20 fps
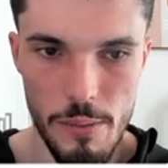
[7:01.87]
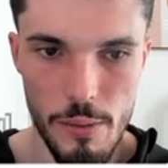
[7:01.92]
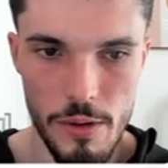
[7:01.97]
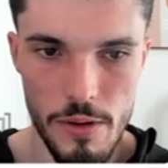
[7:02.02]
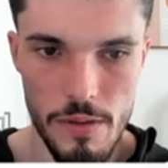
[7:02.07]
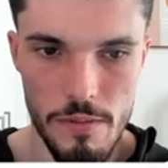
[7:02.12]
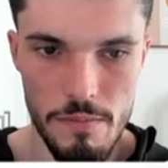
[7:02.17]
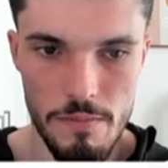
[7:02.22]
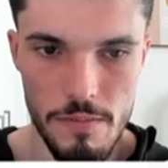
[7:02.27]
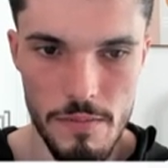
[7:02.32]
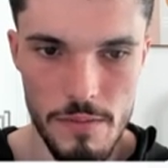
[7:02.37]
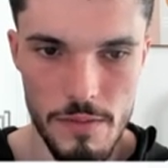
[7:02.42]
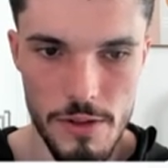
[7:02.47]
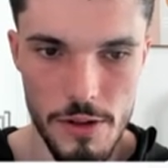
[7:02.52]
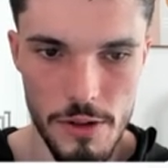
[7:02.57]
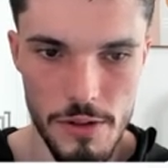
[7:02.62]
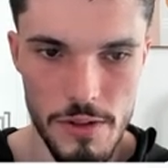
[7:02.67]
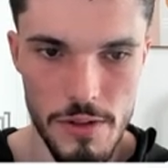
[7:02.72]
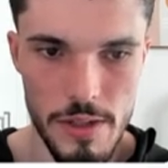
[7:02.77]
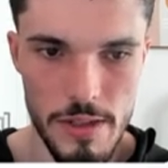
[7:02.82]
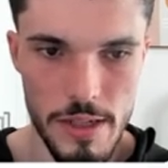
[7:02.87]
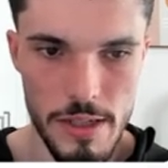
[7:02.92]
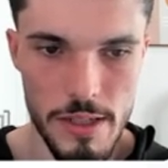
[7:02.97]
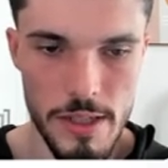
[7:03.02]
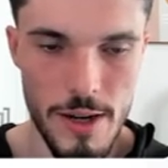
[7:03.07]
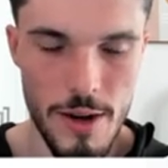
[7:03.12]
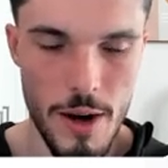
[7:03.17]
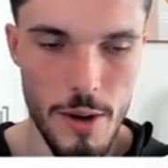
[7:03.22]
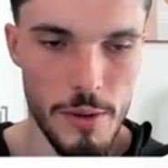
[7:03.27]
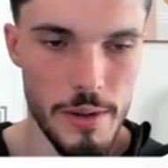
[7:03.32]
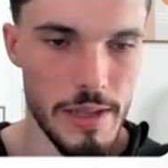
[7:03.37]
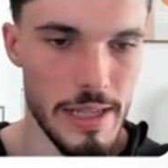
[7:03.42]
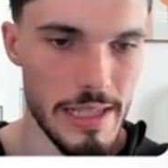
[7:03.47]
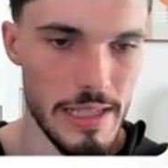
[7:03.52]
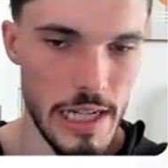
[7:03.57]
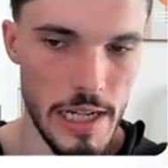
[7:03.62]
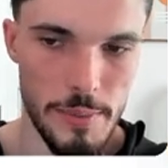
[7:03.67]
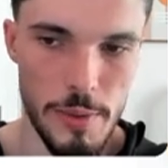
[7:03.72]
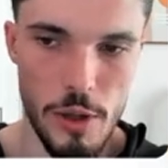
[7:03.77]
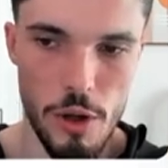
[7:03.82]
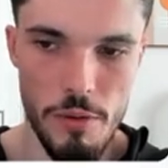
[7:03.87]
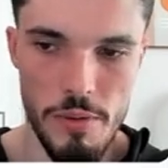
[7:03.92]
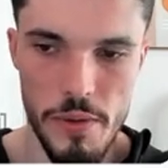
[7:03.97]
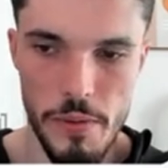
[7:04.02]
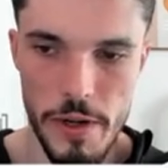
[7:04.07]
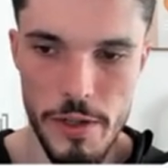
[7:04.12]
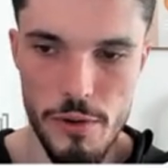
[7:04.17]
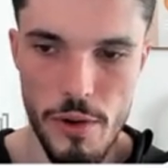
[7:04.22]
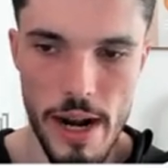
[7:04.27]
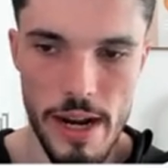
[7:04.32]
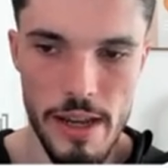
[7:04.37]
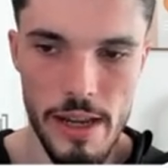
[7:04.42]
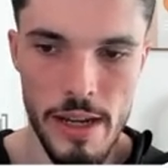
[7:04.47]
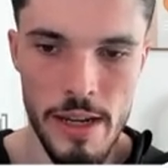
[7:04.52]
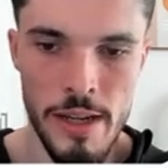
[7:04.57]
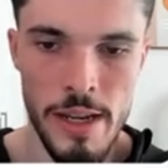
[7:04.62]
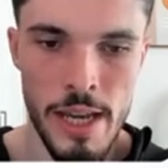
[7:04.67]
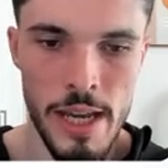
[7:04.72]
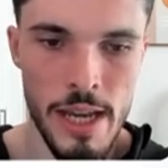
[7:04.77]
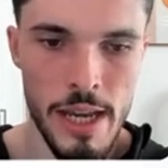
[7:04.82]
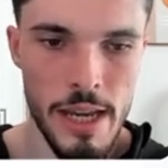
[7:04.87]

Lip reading: I wouldn't touch these things here. I would disable open rate tracking.